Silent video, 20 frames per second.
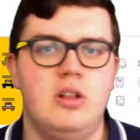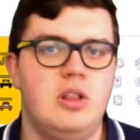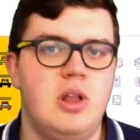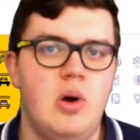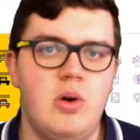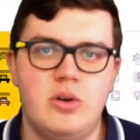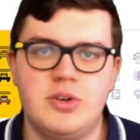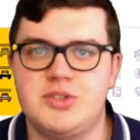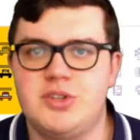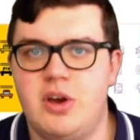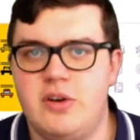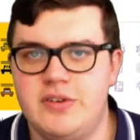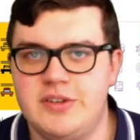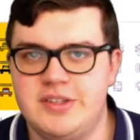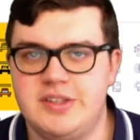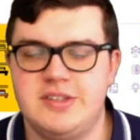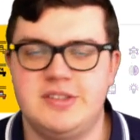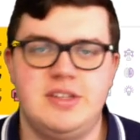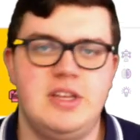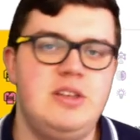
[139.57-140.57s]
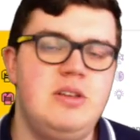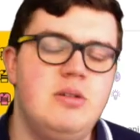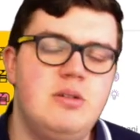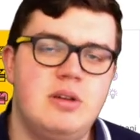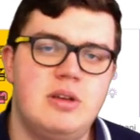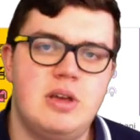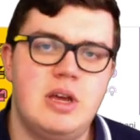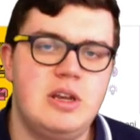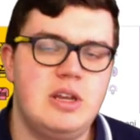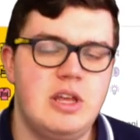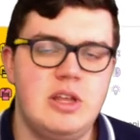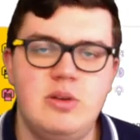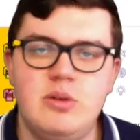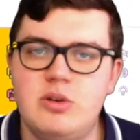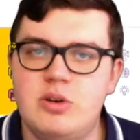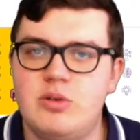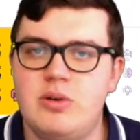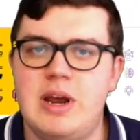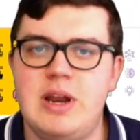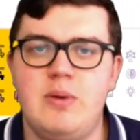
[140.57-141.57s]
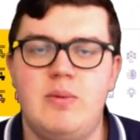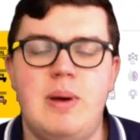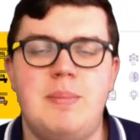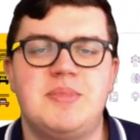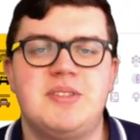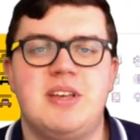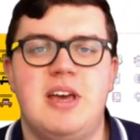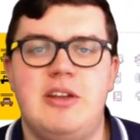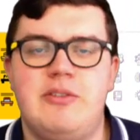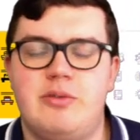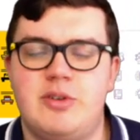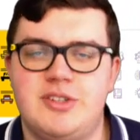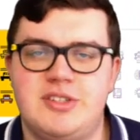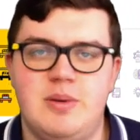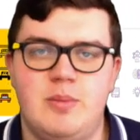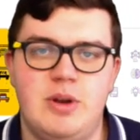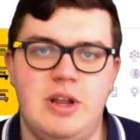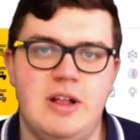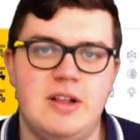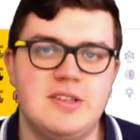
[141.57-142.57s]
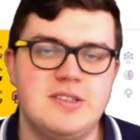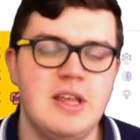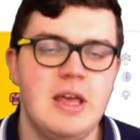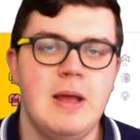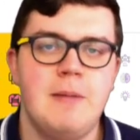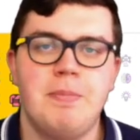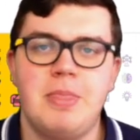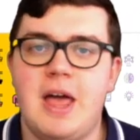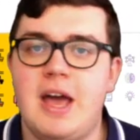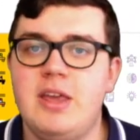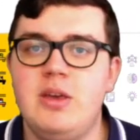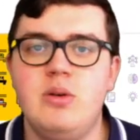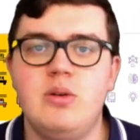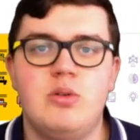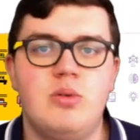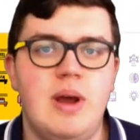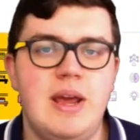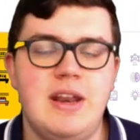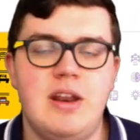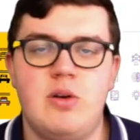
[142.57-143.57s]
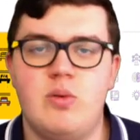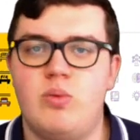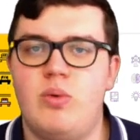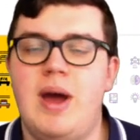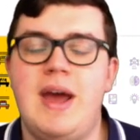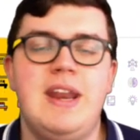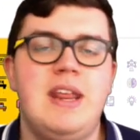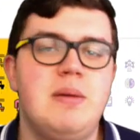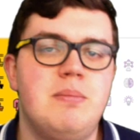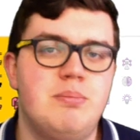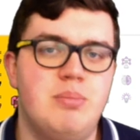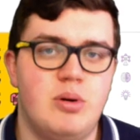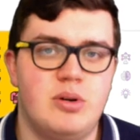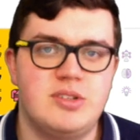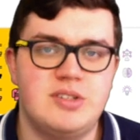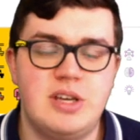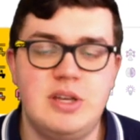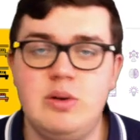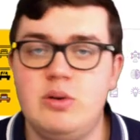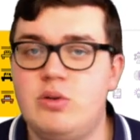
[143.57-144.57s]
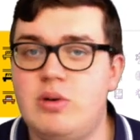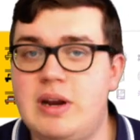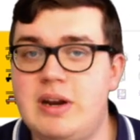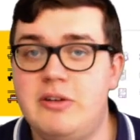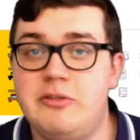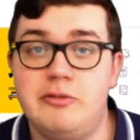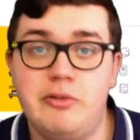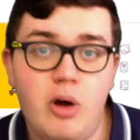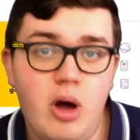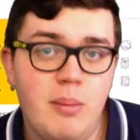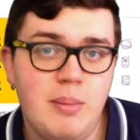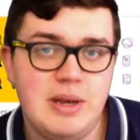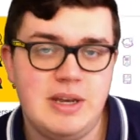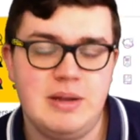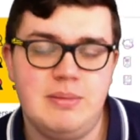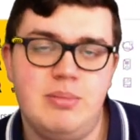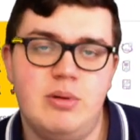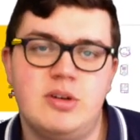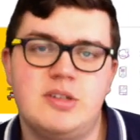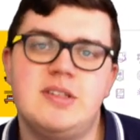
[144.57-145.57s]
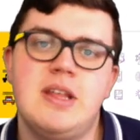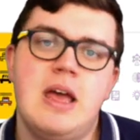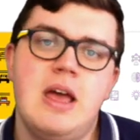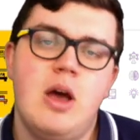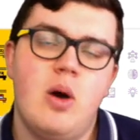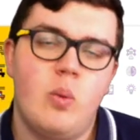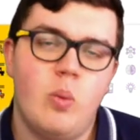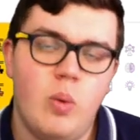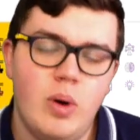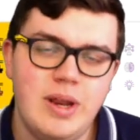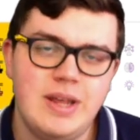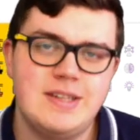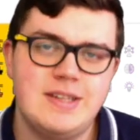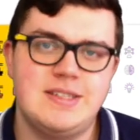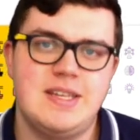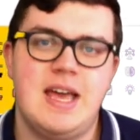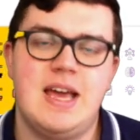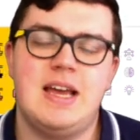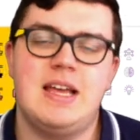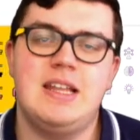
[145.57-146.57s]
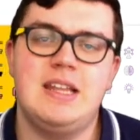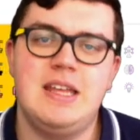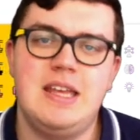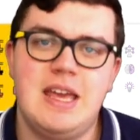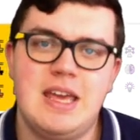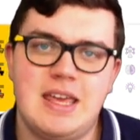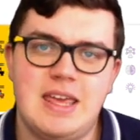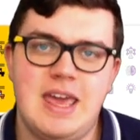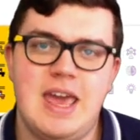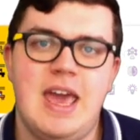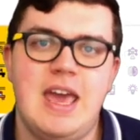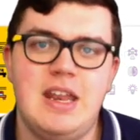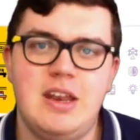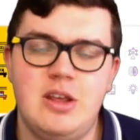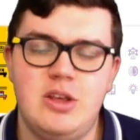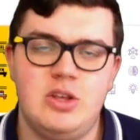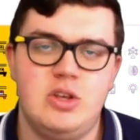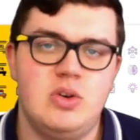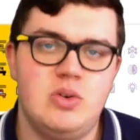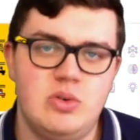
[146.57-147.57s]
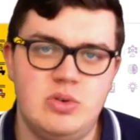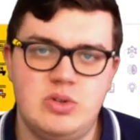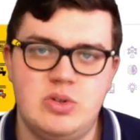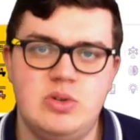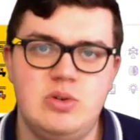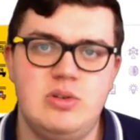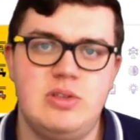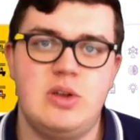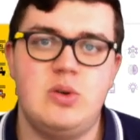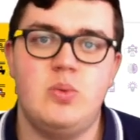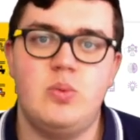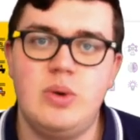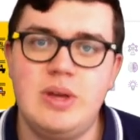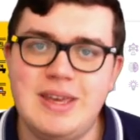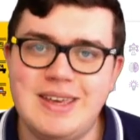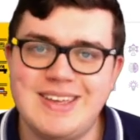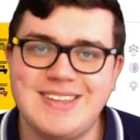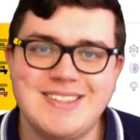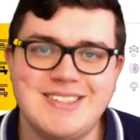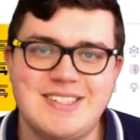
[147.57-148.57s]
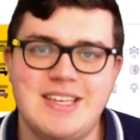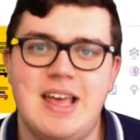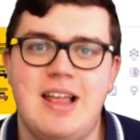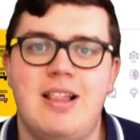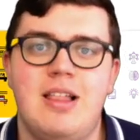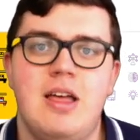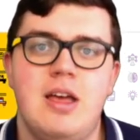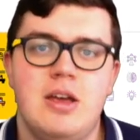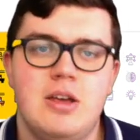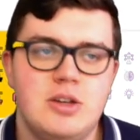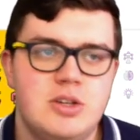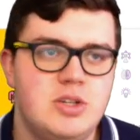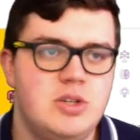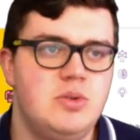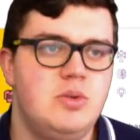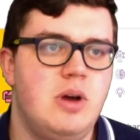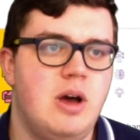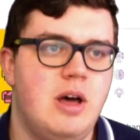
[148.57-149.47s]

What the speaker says: logo services? Then can you create a website for someone else? Are you great at writing books? Are you great at formatting books? What exactly can you do that we can sell to